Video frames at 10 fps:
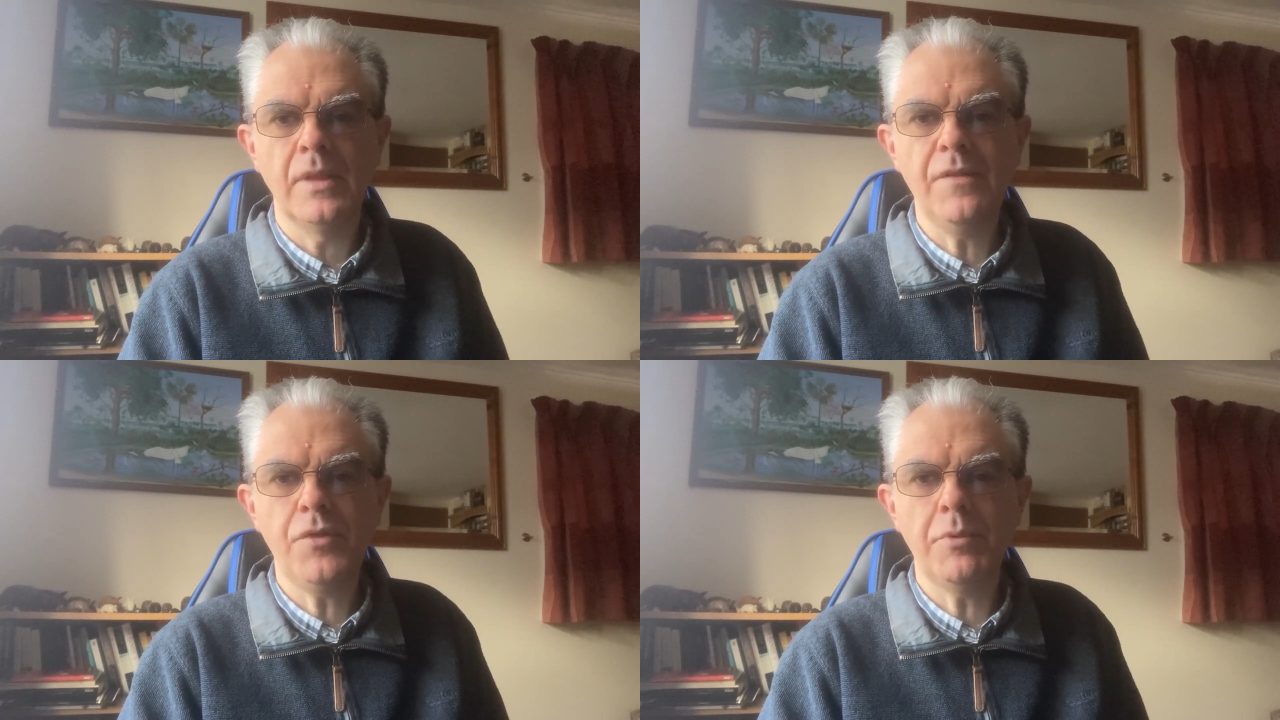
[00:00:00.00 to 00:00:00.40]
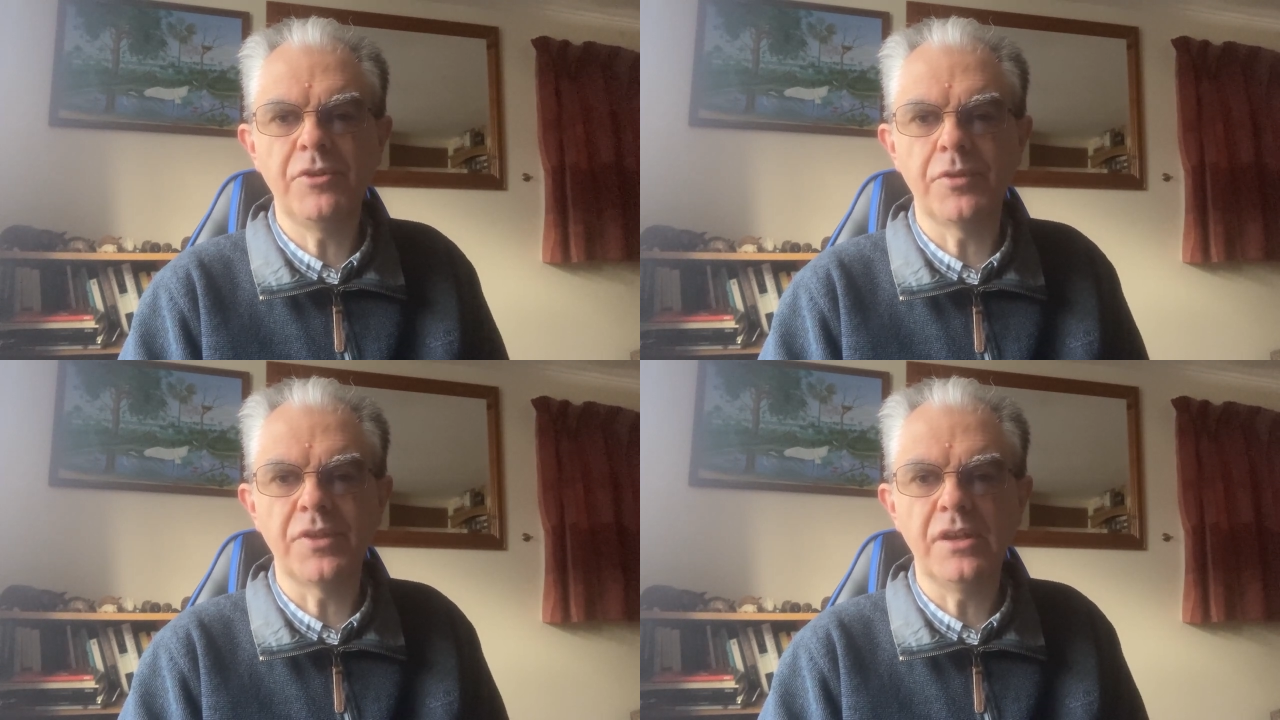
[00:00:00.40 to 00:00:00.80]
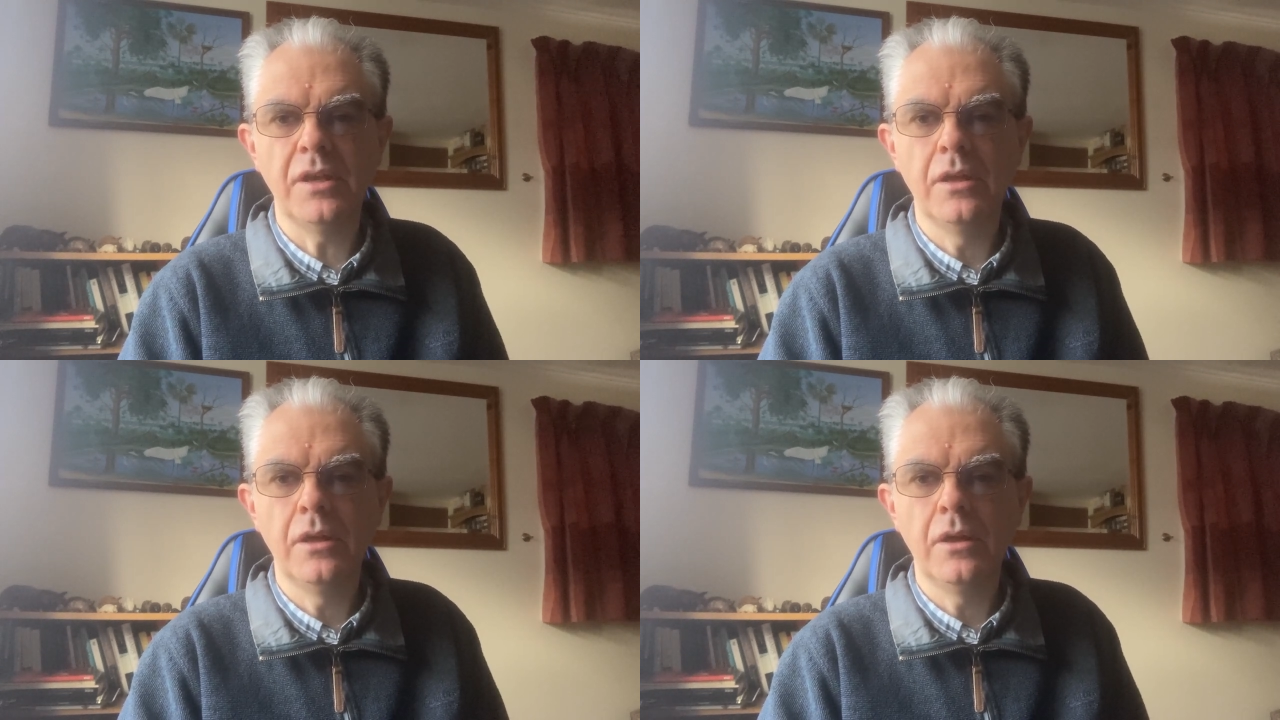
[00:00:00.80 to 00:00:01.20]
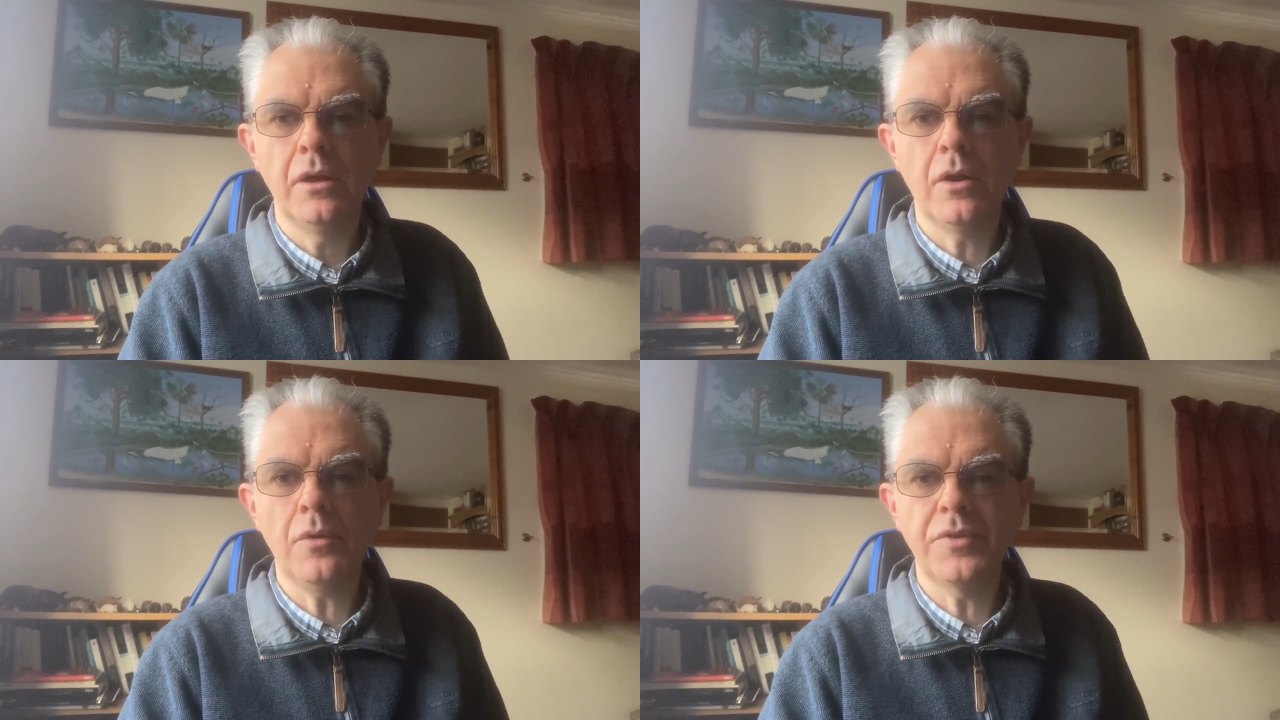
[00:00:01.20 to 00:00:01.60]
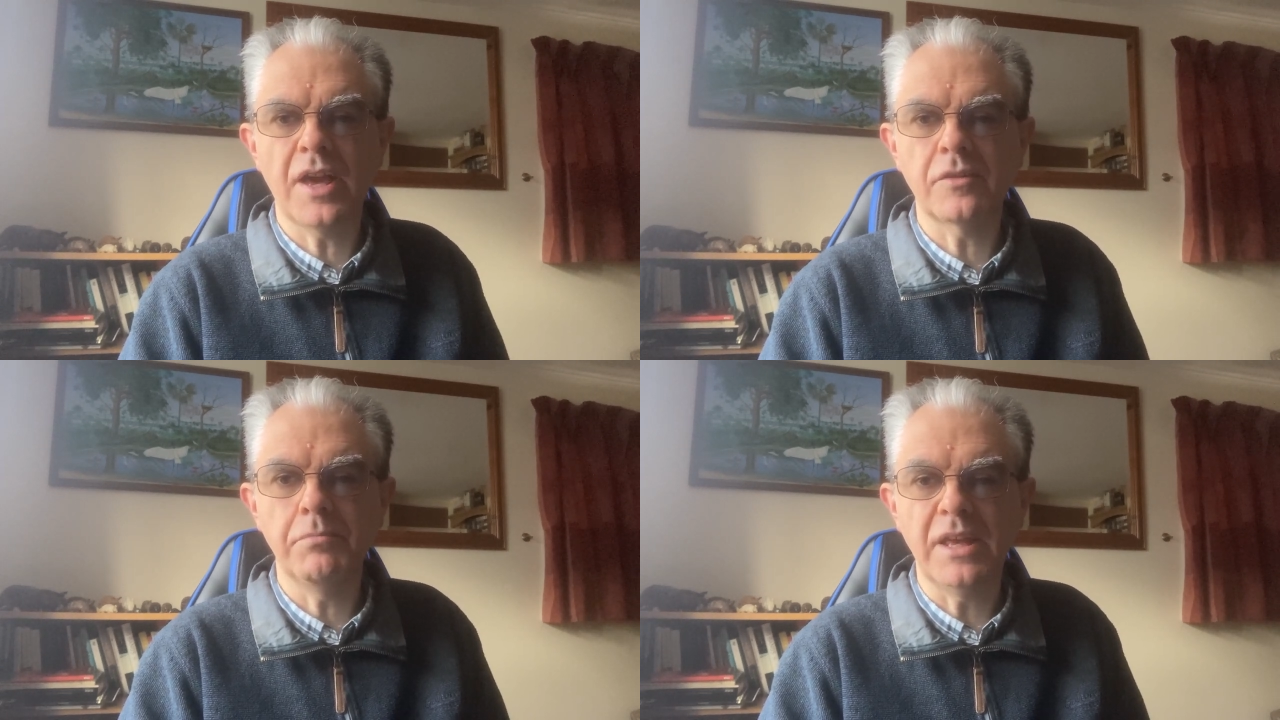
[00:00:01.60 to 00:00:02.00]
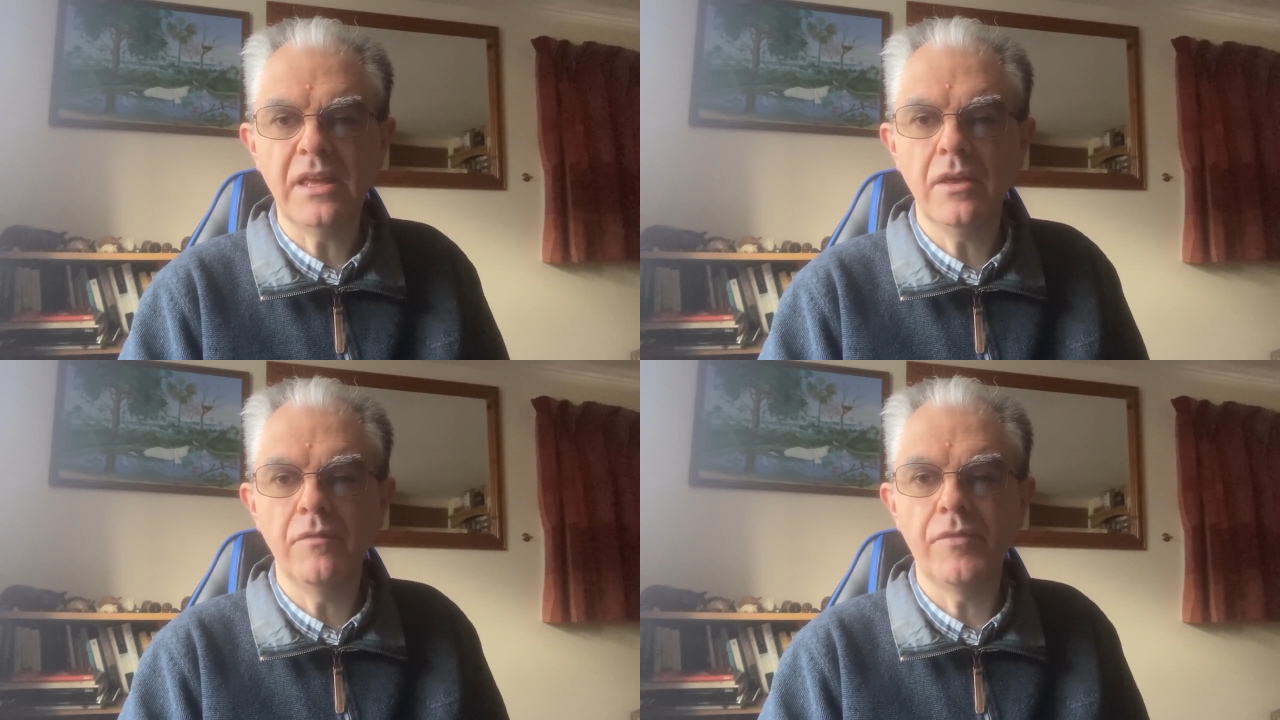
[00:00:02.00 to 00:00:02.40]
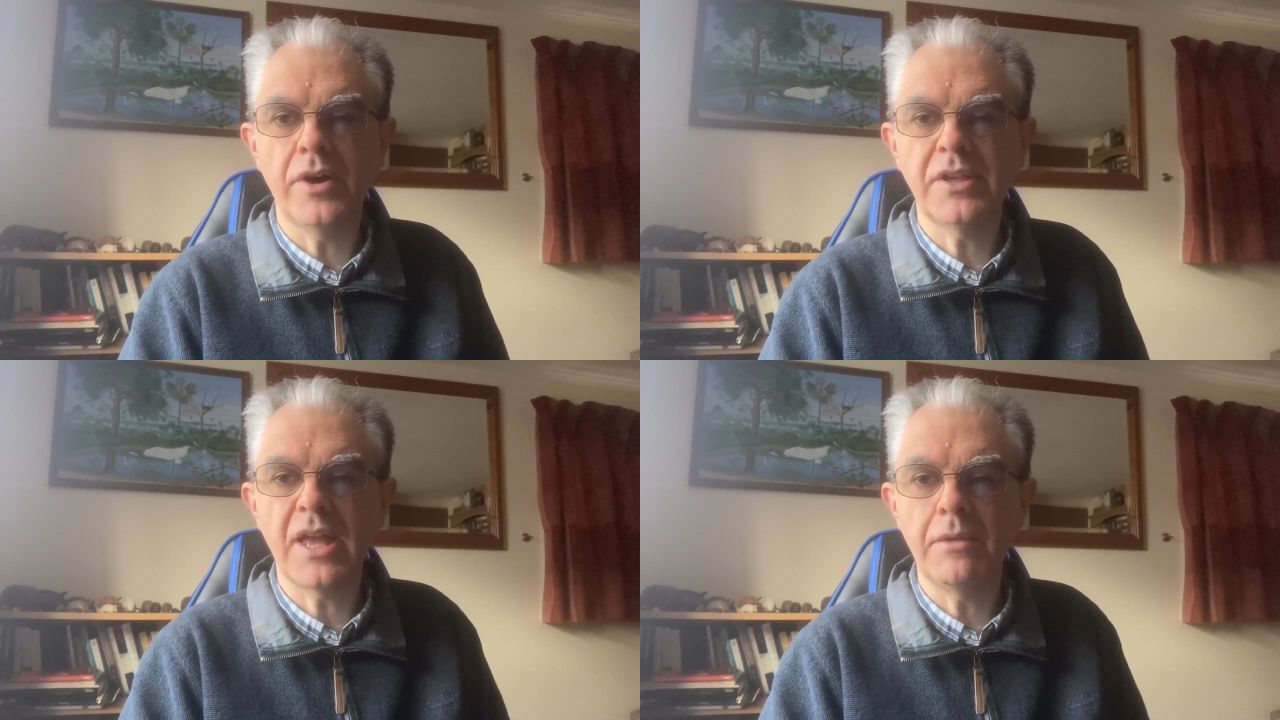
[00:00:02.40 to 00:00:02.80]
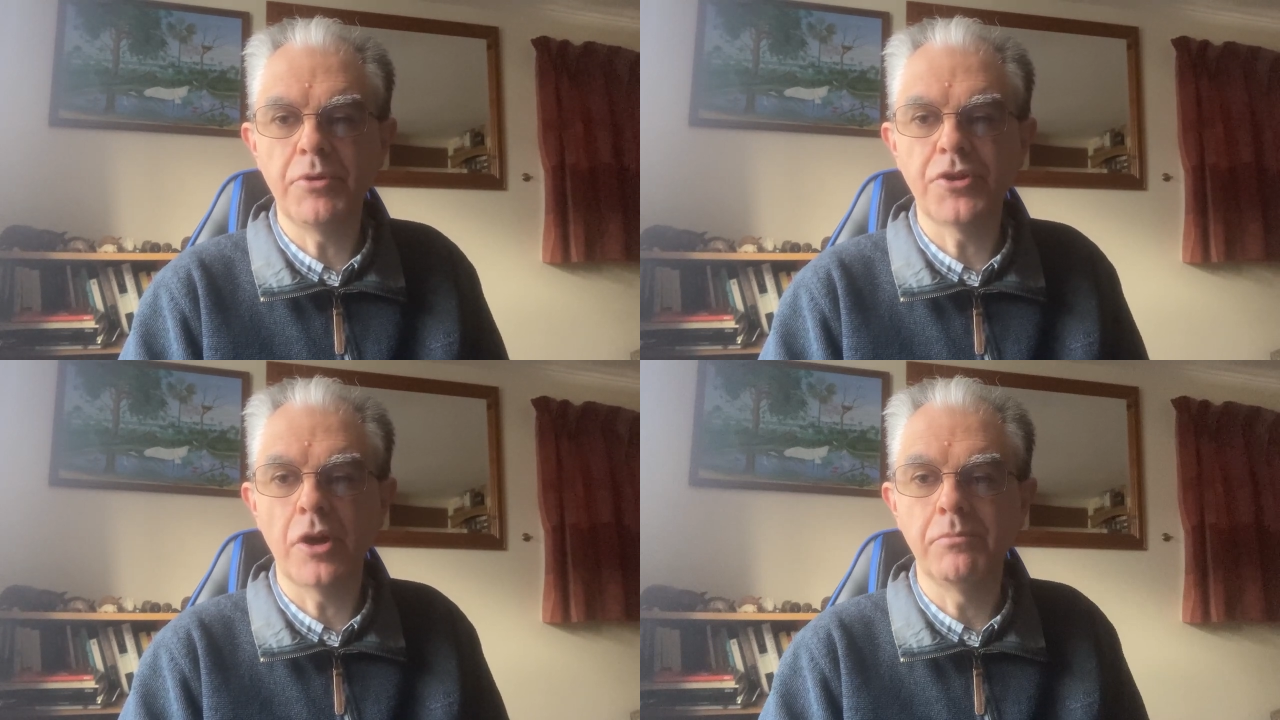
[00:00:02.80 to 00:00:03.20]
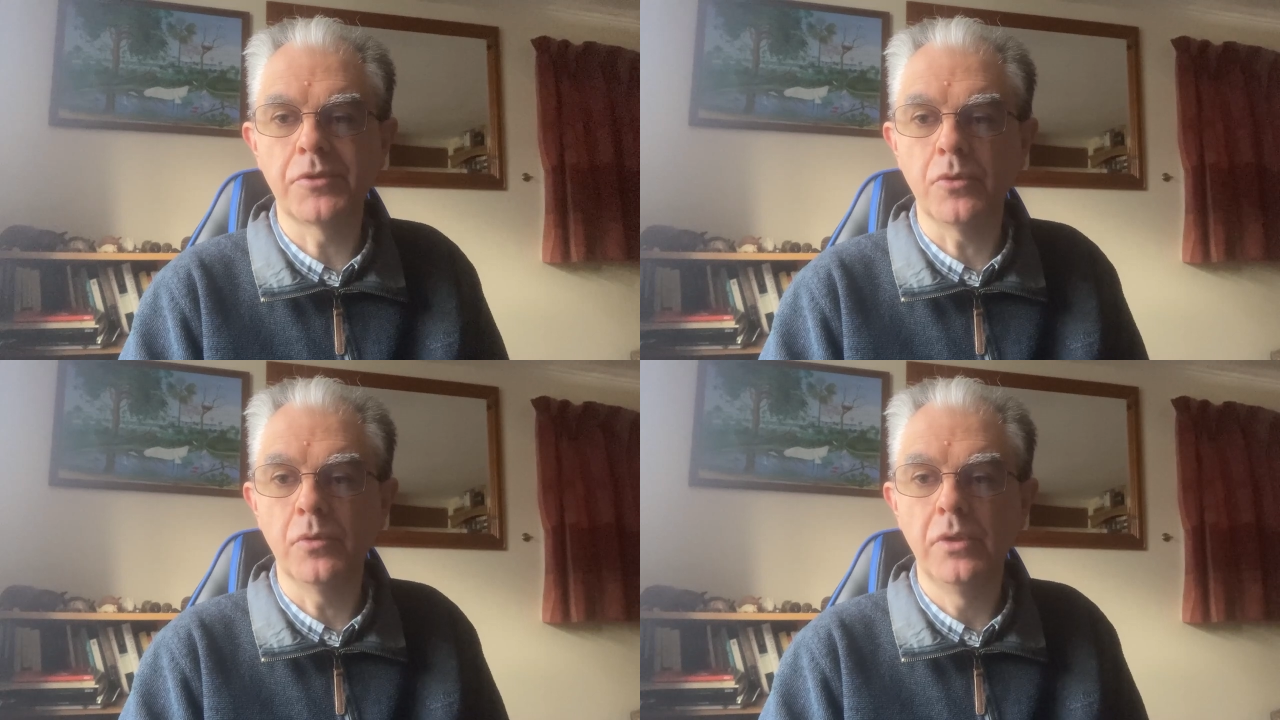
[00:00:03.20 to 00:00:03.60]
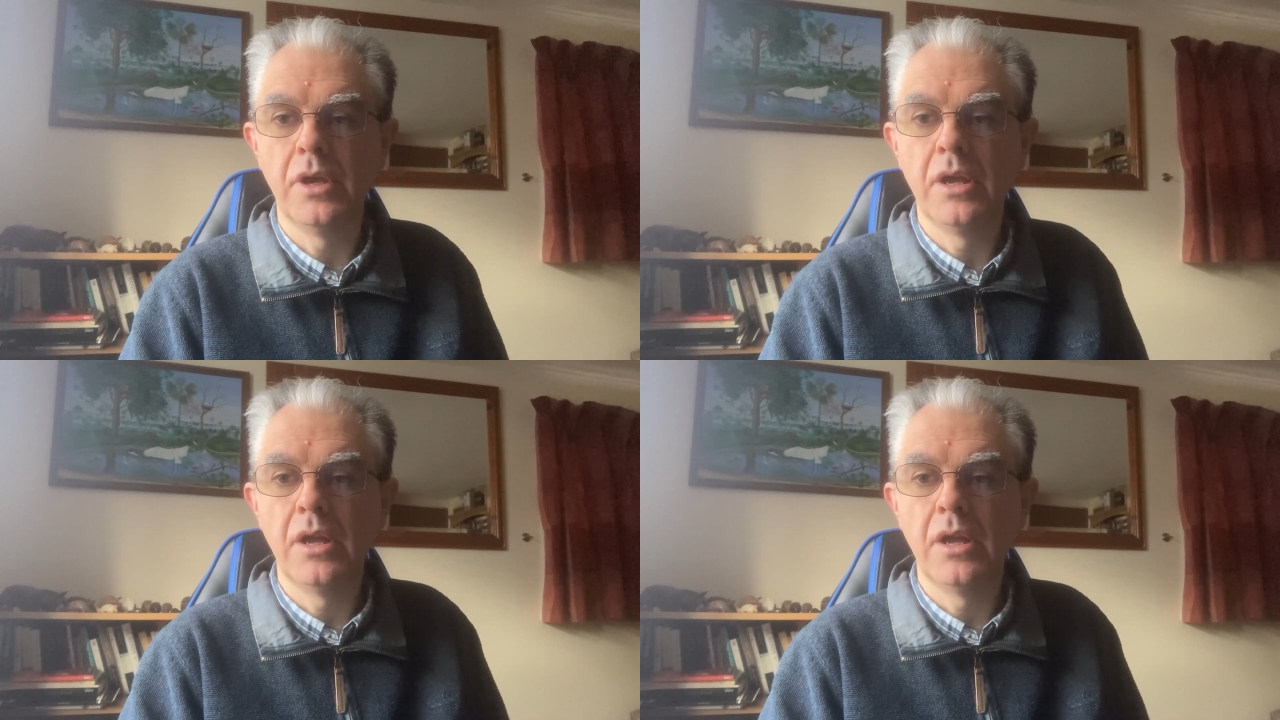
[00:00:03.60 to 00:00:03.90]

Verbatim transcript: If you're interested, contact me via the Cambridge Home School